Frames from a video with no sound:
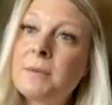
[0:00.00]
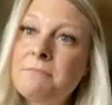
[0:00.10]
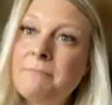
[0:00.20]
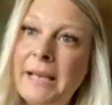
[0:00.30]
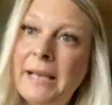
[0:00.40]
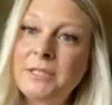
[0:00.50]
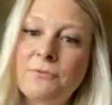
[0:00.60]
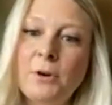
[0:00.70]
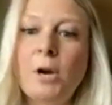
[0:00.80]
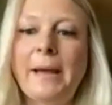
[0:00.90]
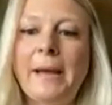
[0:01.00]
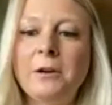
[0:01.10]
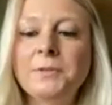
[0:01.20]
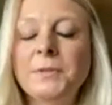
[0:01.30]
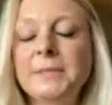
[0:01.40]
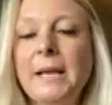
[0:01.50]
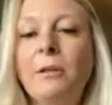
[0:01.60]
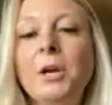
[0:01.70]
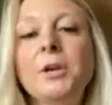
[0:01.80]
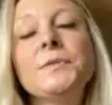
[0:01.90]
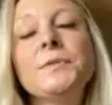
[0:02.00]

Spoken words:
best for our buyers and sellers.